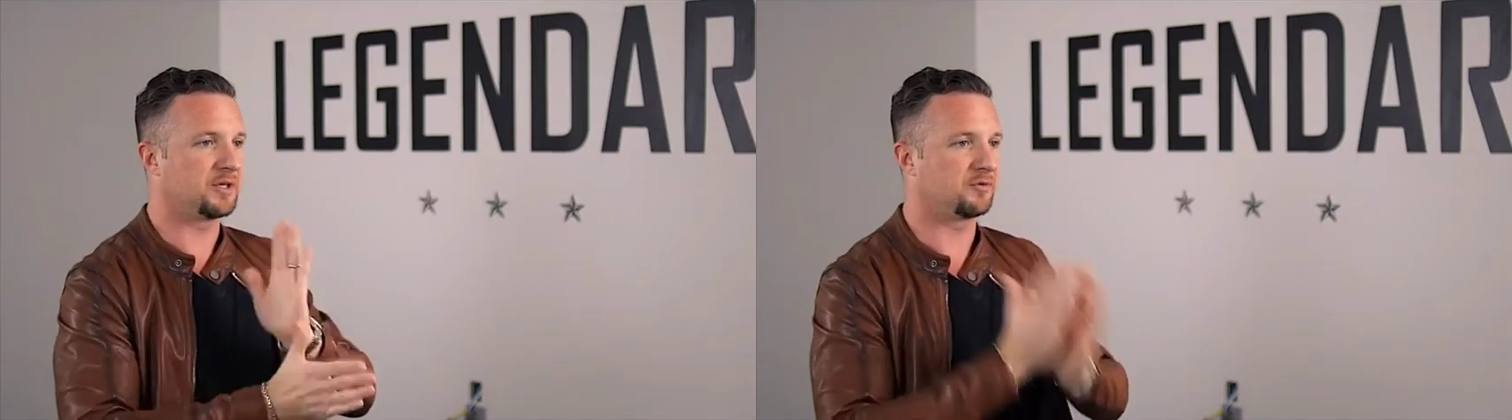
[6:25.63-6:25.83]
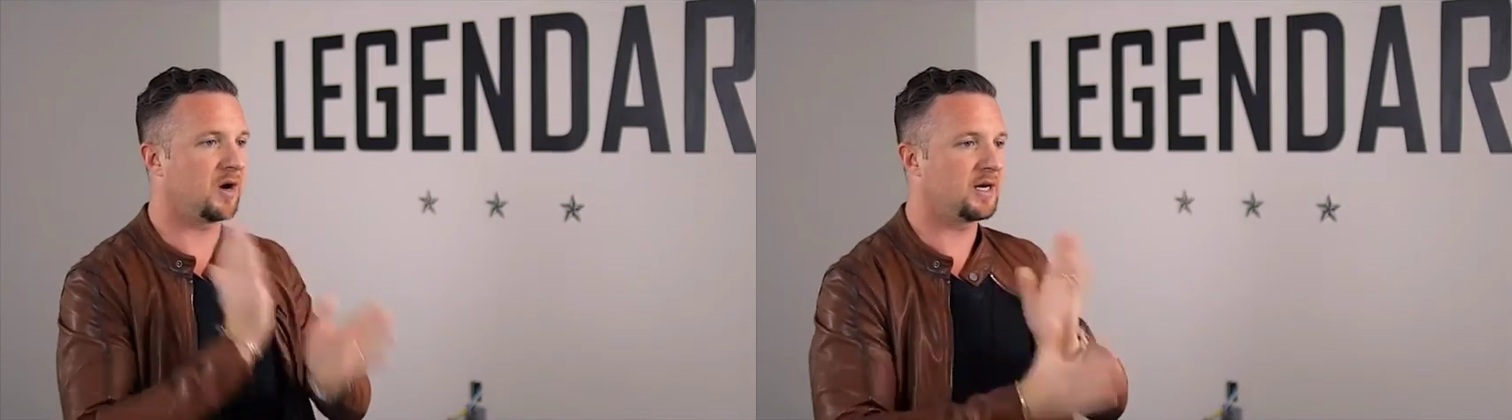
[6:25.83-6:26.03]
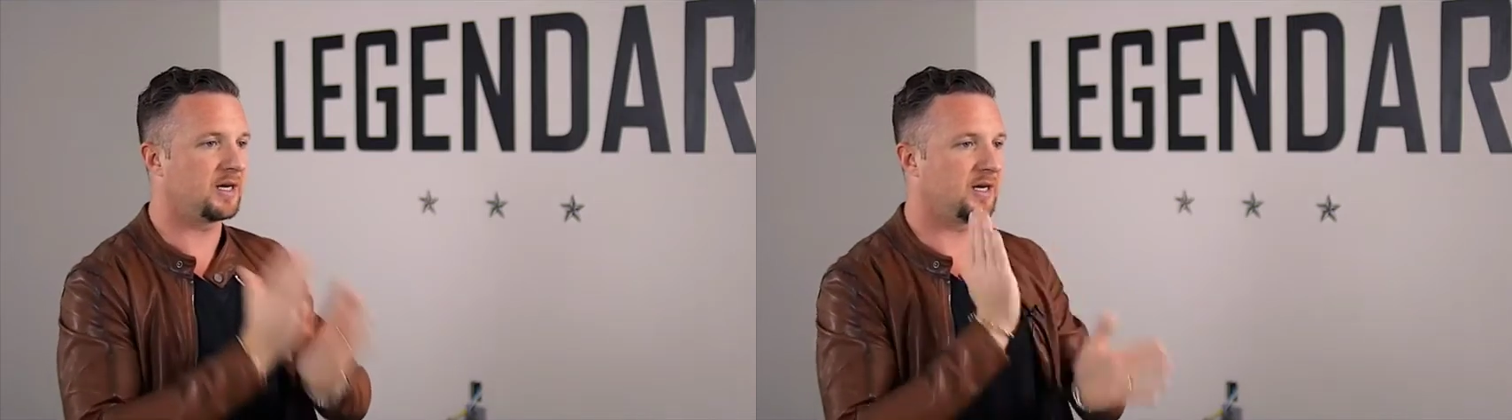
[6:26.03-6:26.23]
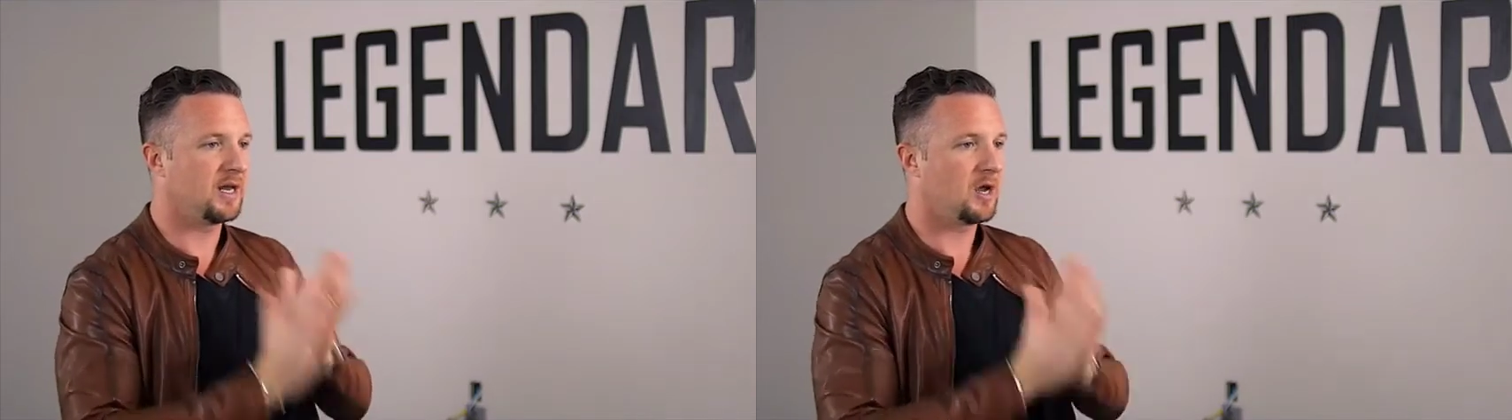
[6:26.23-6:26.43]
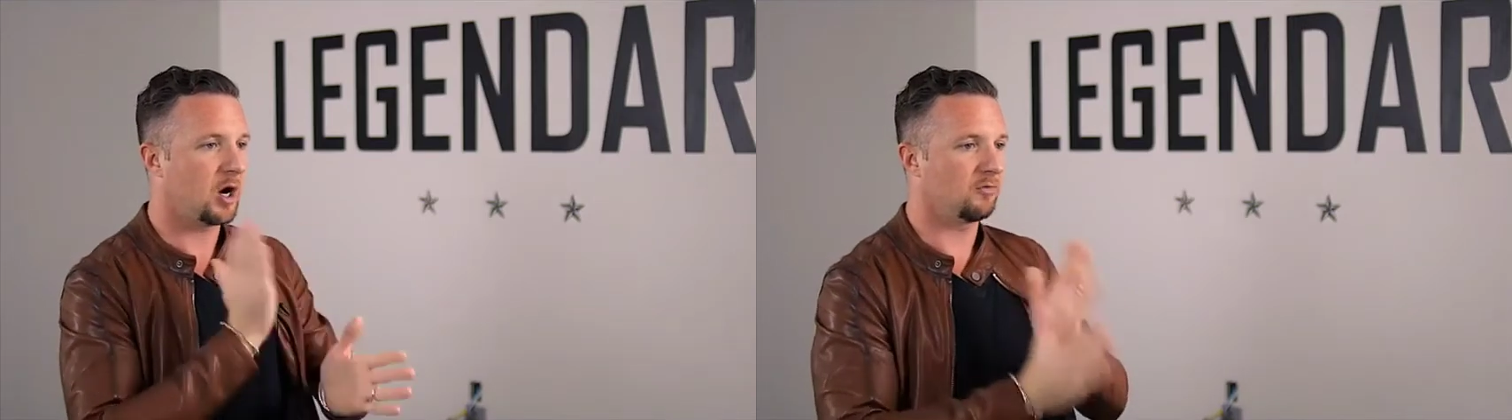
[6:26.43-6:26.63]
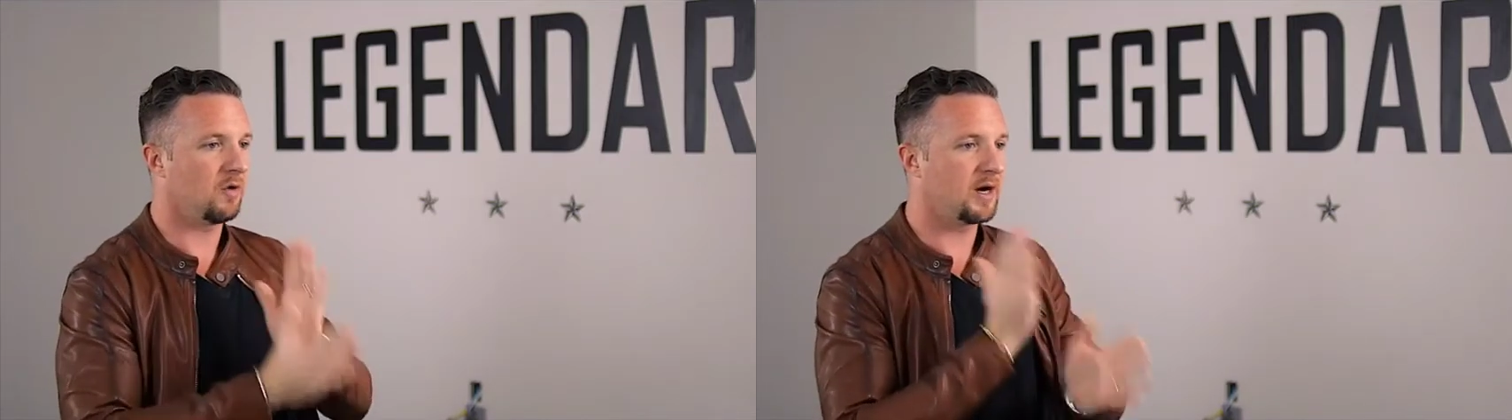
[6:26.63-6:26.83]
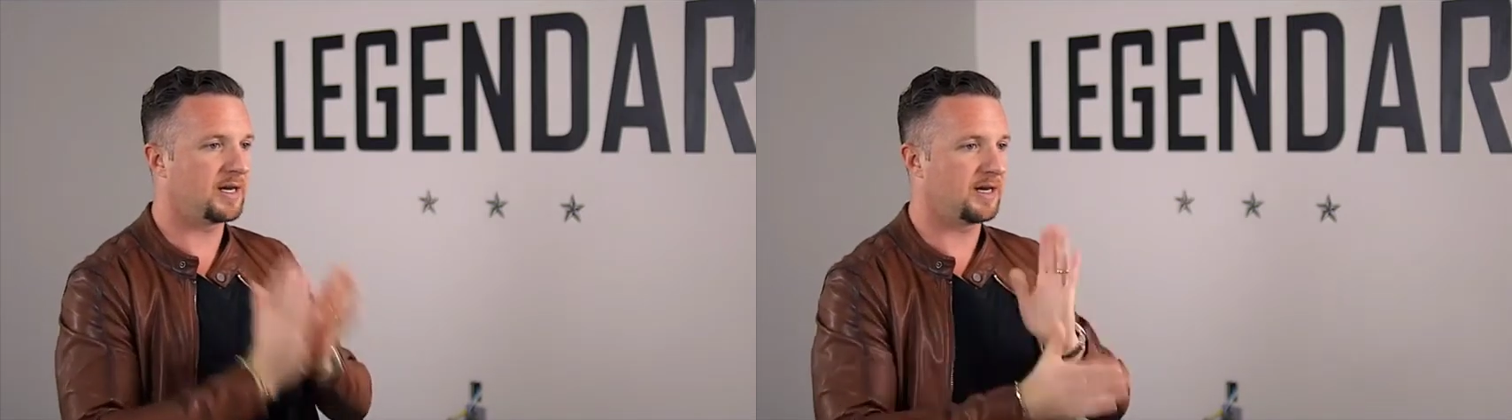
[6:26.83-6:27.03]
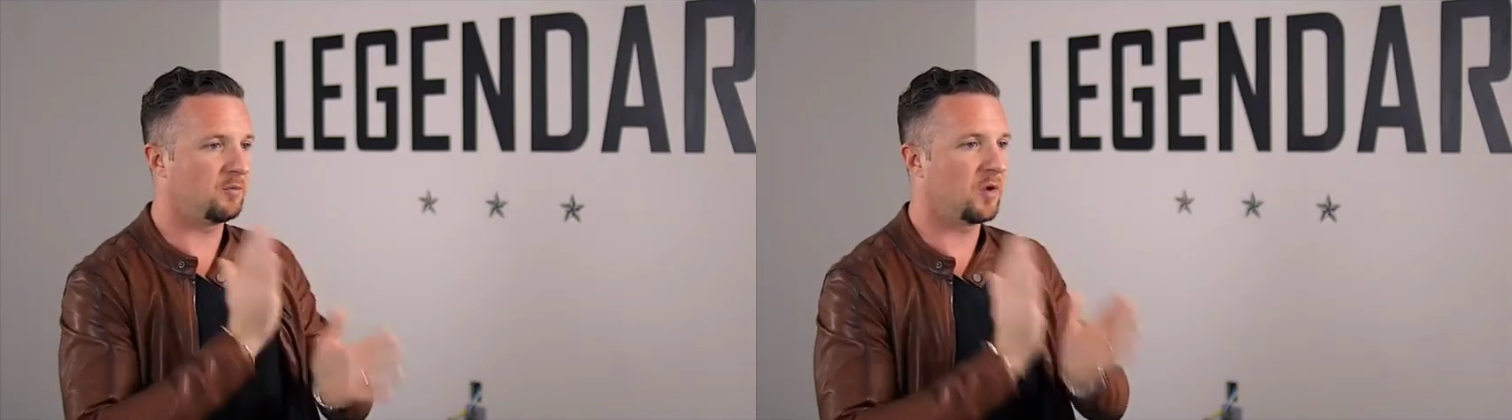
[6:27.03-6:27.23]
are
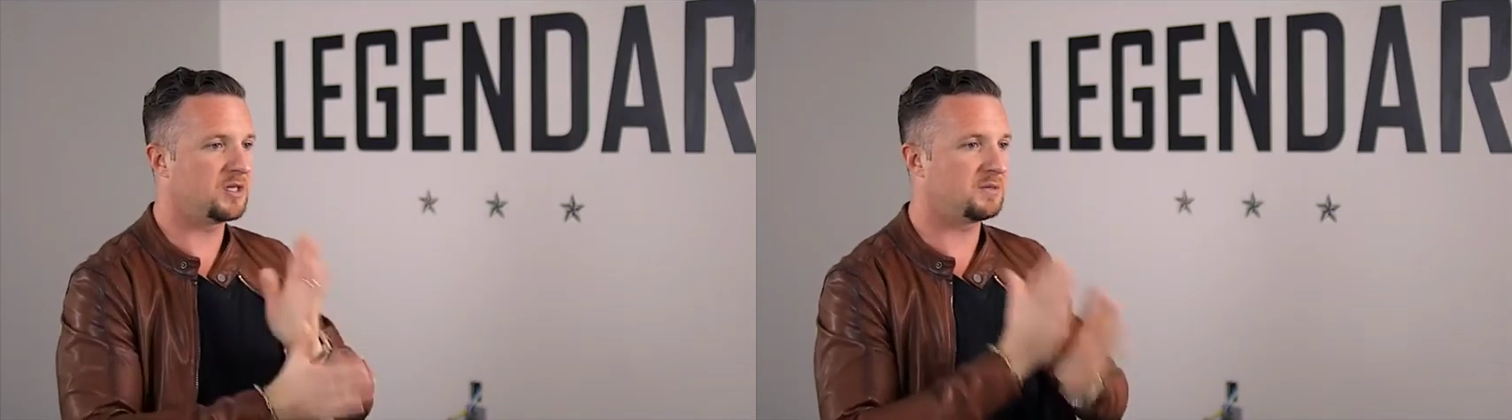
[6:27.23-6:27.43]
running in one